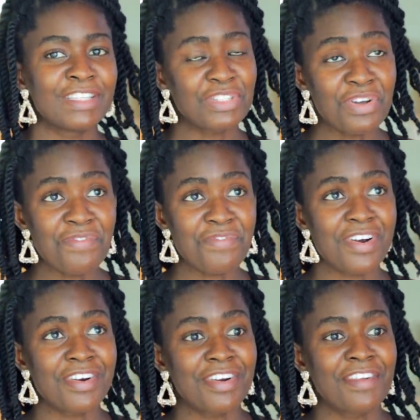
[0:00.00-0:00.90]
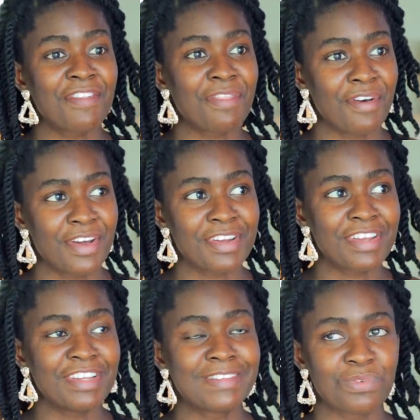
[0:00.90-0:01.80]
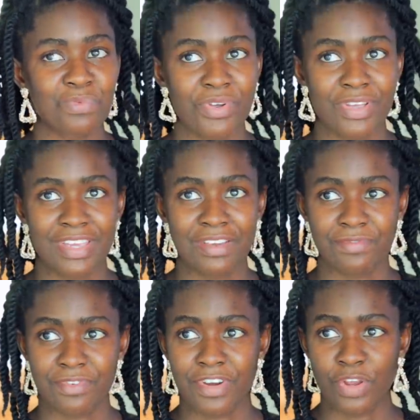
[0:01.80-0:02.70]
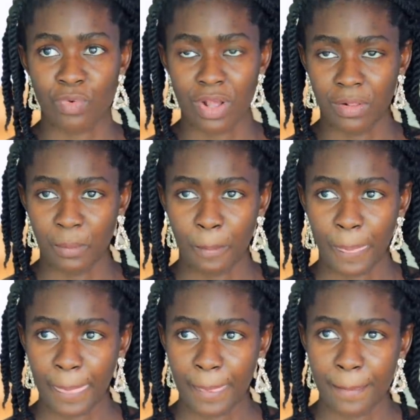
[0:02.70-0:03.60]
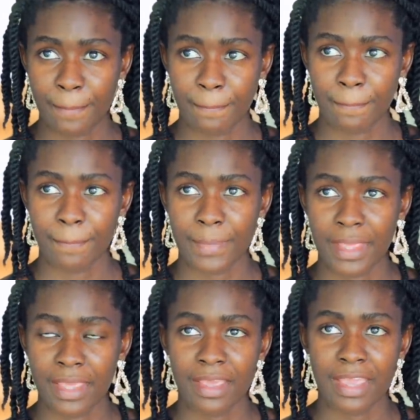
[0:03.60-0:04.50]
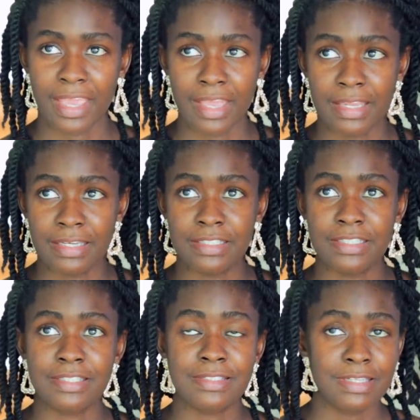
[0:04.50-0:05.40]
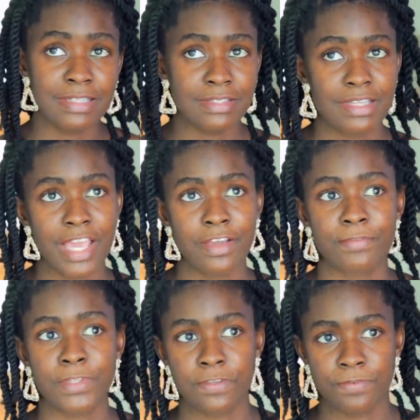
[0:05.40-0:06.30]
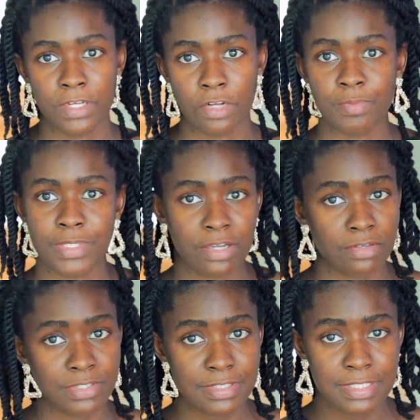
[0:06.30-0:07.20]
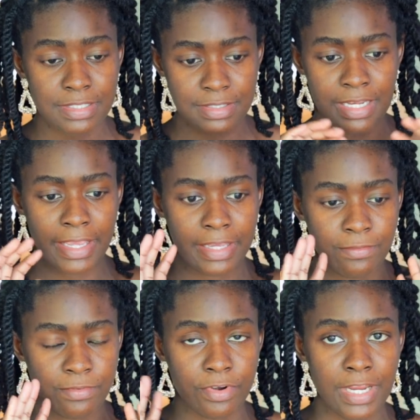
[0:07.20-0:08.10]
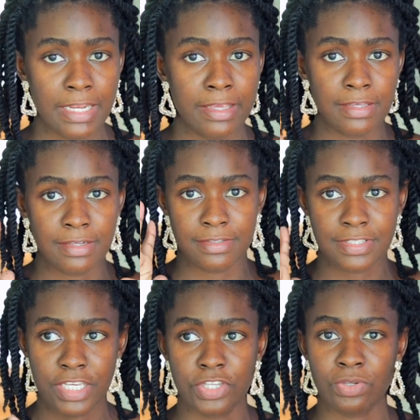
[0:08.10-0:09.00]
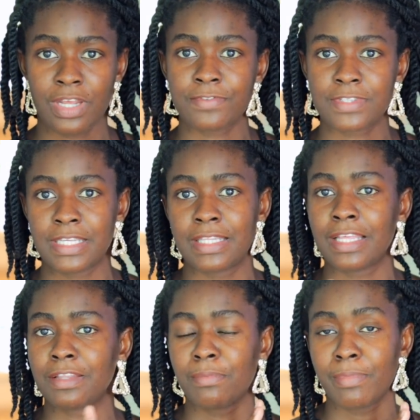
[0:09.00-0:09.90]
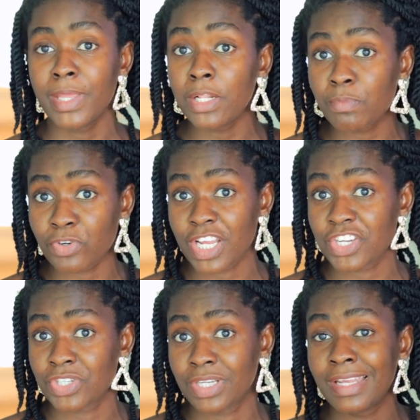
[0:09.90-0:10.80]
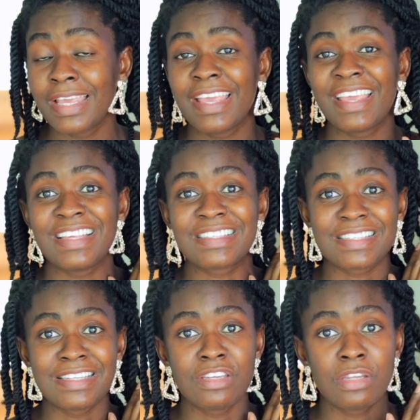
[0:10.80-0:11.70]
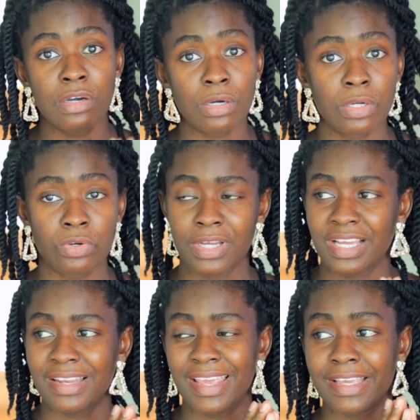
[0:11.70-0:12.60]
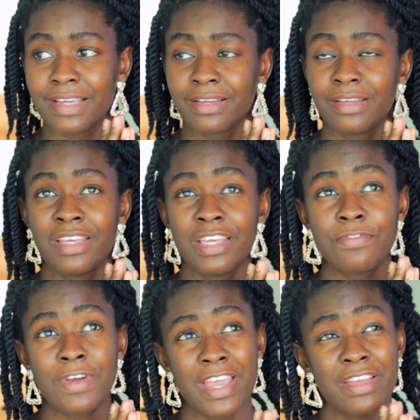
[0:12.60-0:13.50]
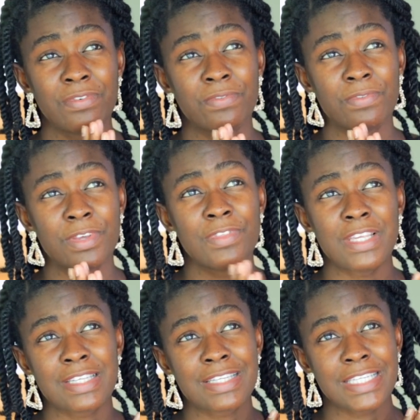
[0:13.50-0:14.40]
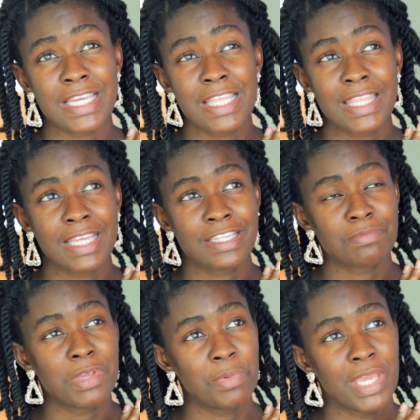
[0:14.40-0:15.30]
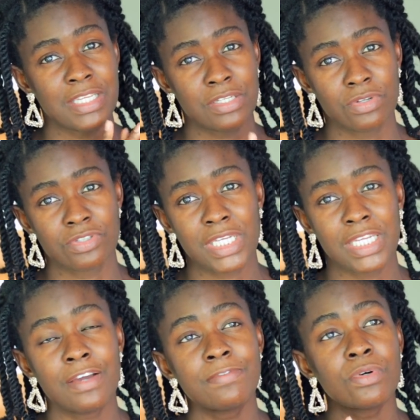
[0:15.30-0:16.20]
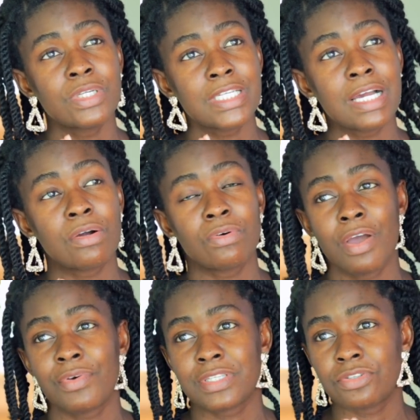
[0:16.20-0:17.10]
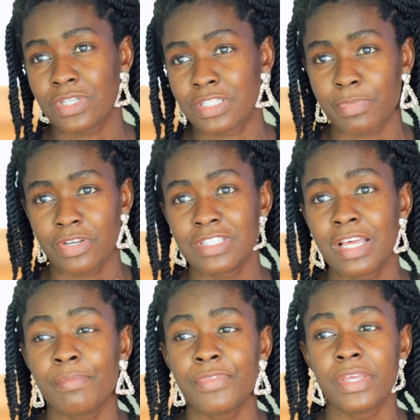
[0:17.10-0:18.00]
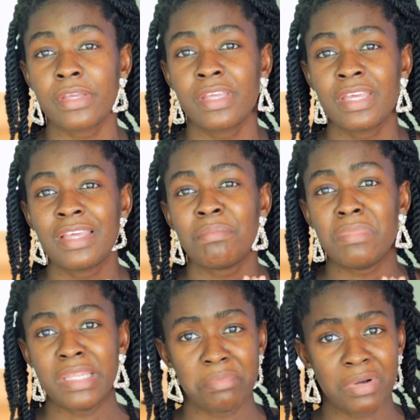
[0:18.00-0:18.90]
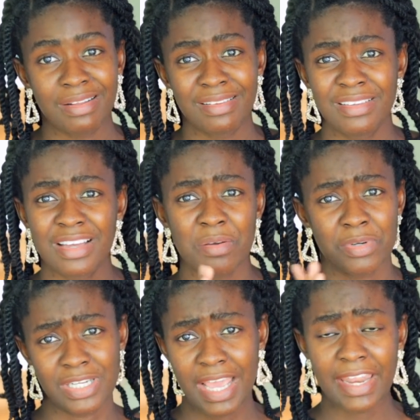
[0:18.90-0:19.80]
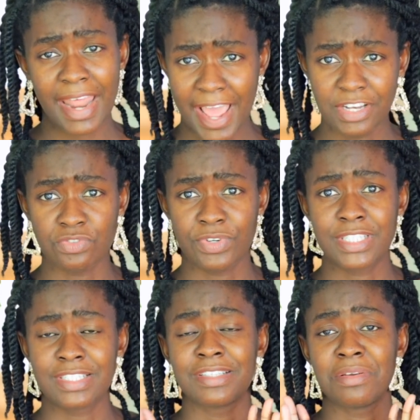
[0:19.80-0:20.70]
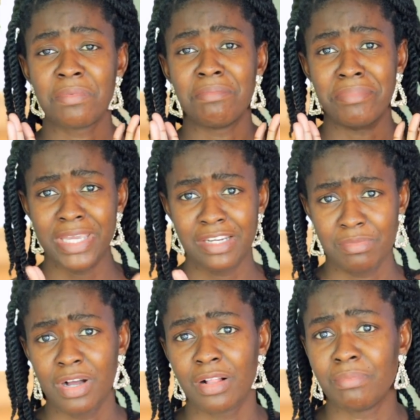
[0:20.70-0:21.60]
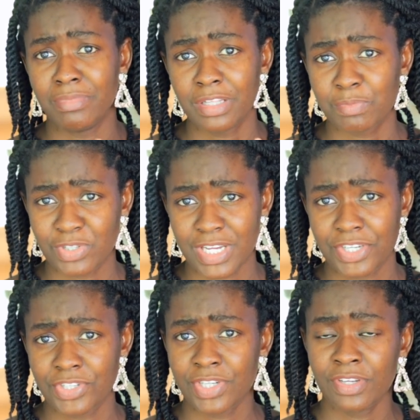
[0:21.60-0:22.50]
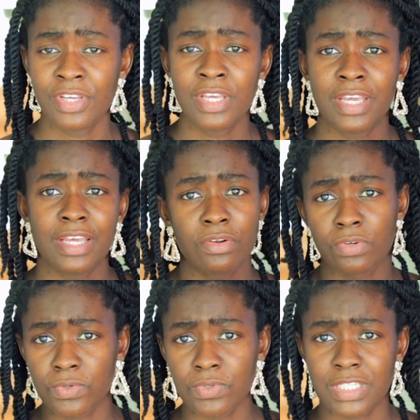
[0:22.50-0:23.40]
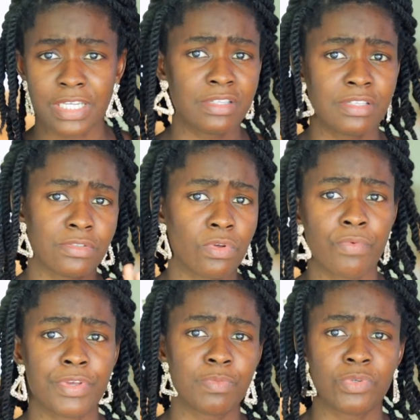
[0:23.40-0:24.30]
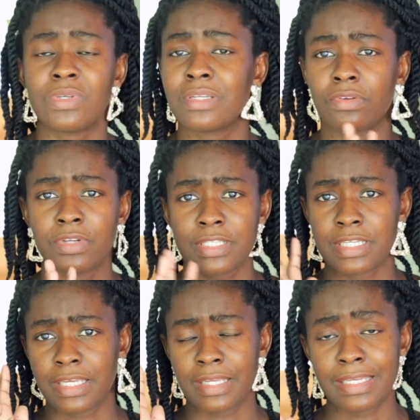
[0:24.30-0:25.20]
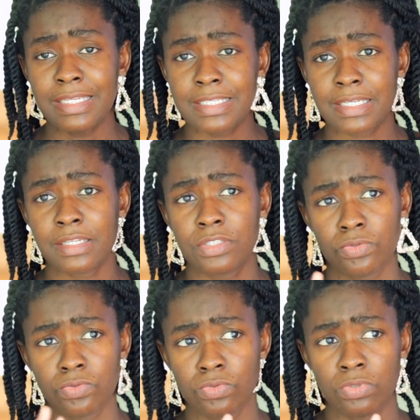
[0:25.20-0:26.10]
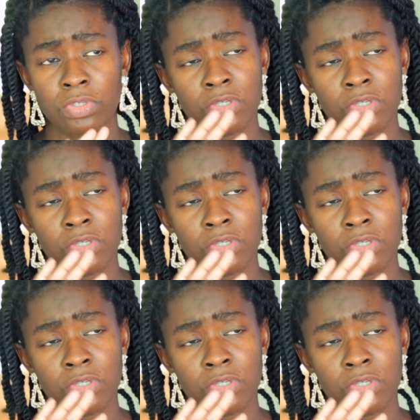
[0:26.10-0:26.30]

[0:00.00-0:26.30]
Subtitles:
So far, that is working very well. And since I have developed a consist, like a very regular schedule, I've seen that the milk production is no longer like, if there's a day that maybe I did not drink enough water or I was stressed about something, minimal, about 900 minimal milk production. And on good days, it's always between, honestly, a liter to